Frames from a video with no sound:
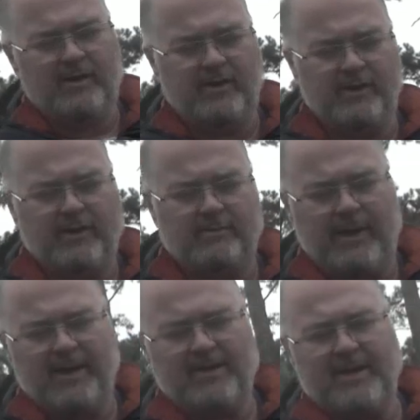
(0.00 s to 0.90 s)
you can
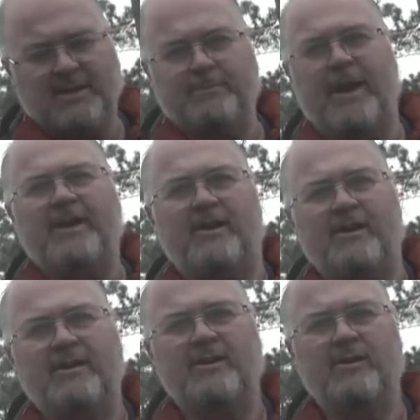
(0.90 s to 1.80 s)
make things better,
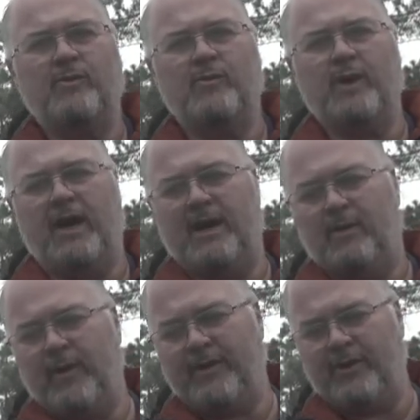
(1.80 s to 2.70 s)

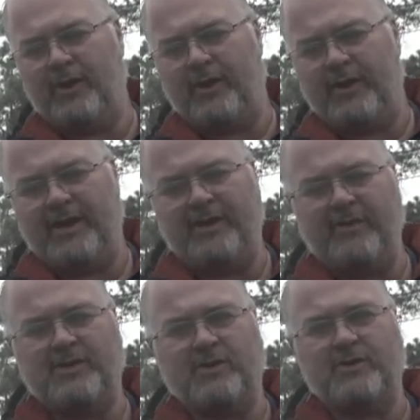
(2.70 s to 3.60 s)
whether you're an
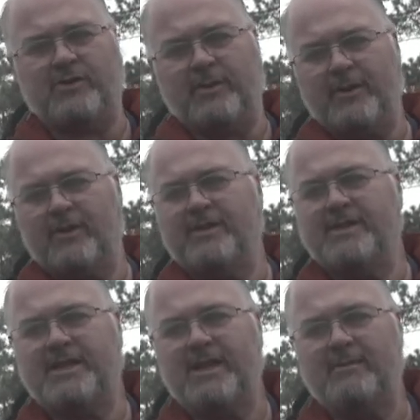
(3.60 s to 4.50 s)
individual contributor in
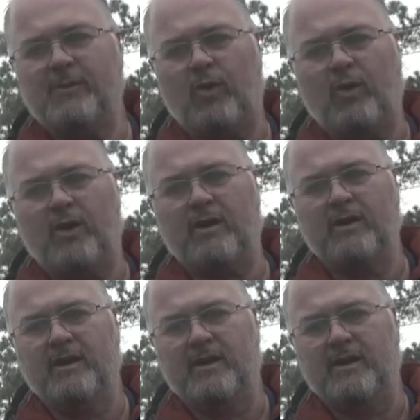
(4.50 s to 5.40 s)
the team or
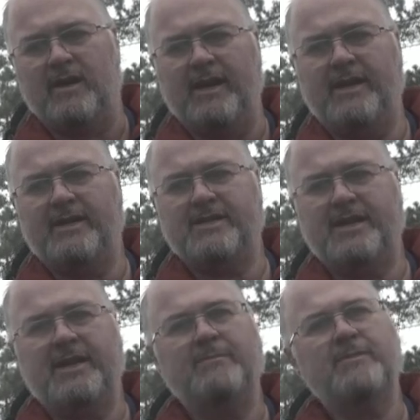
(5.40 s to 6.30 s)
leading the
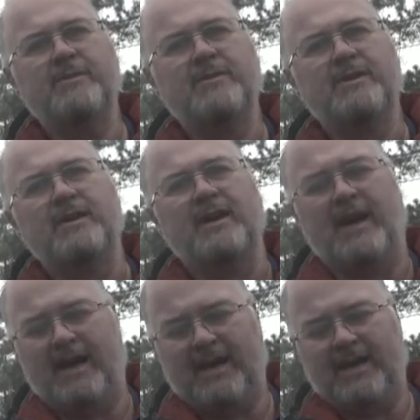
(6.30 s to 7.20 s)
team.
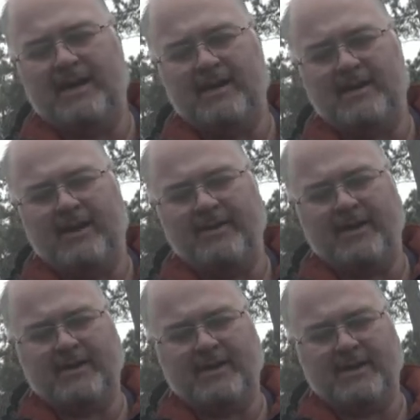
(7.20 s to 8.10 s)
I
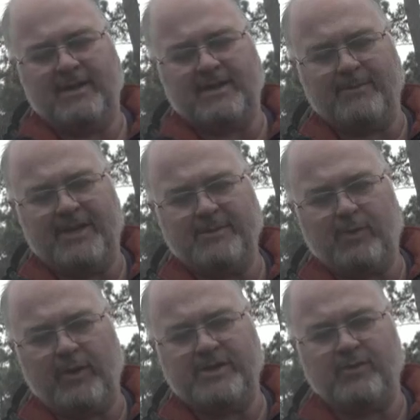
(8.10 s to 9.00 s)
think some of these
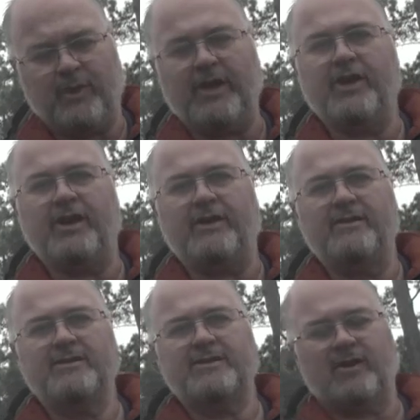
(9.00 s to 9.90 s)
points are really good.
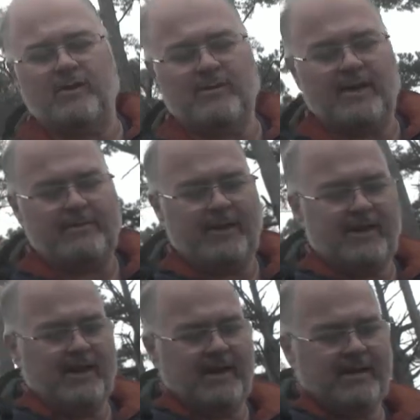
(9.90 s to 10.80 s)
So let
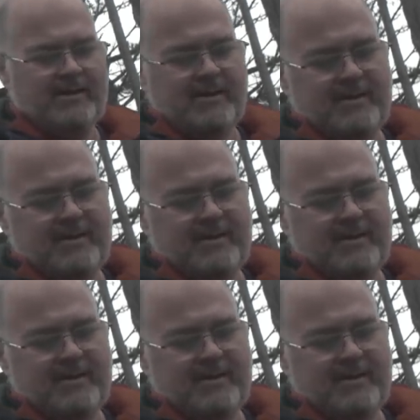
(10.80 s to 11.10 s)
me have